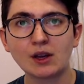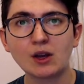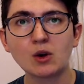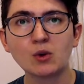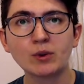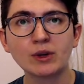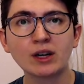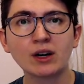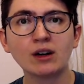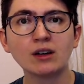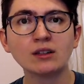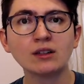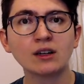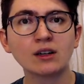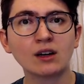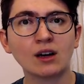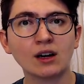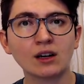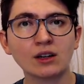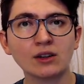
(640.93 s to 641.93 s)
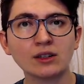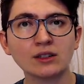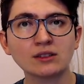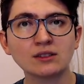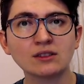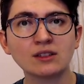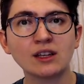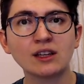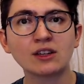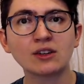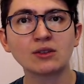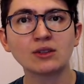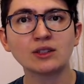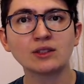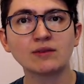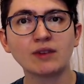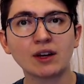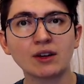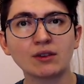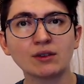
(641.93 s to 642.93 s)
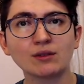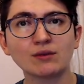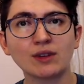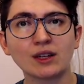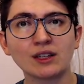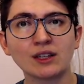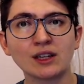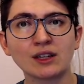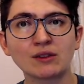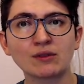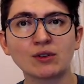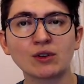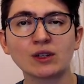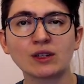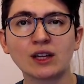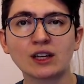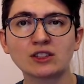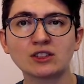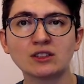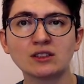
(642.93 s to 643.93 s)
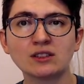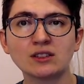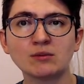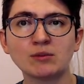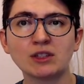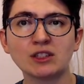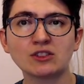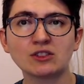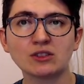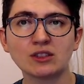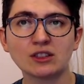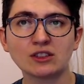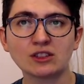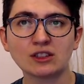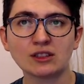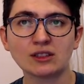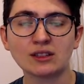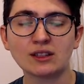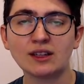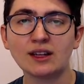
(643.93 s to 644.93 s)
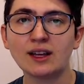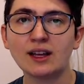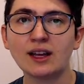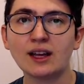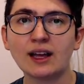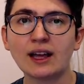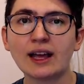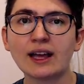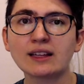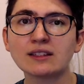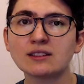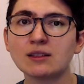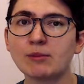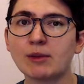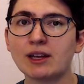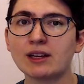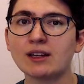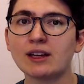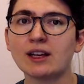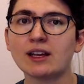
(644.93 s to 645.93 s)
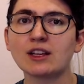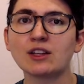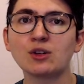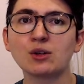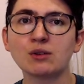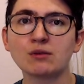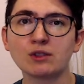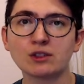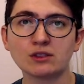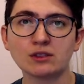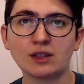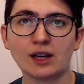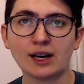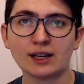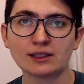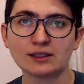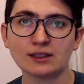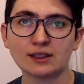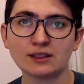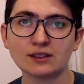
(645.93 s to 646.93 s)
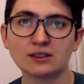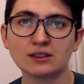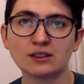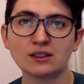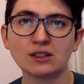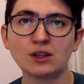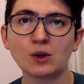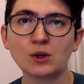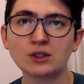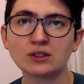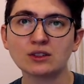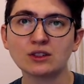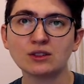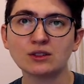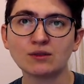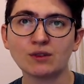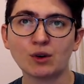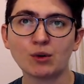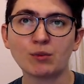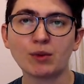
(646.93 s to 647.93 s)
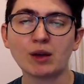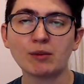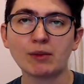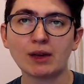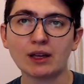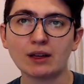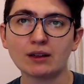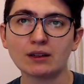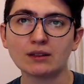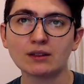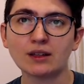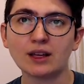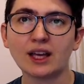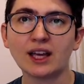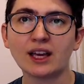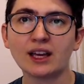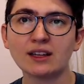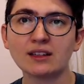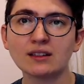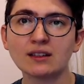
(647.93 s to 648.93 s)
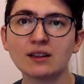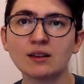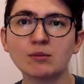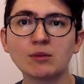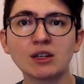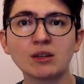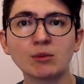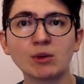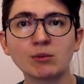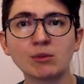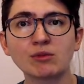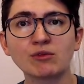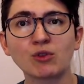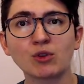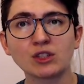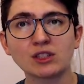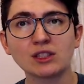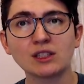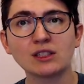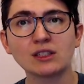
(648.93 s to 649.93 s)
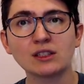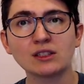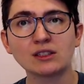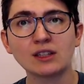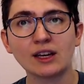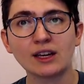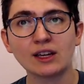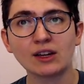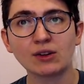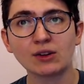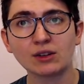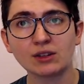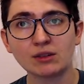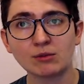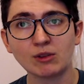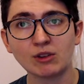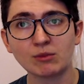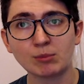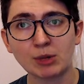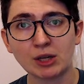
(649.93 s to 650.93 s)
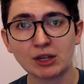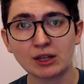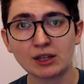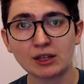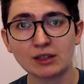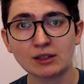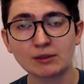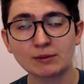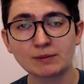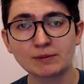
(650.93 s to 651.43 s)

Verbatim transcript: We called on Congress to increase federal funding for elections administration and to mandate universal access to no excuse vote by mail and a minimum of 14 day early vote period.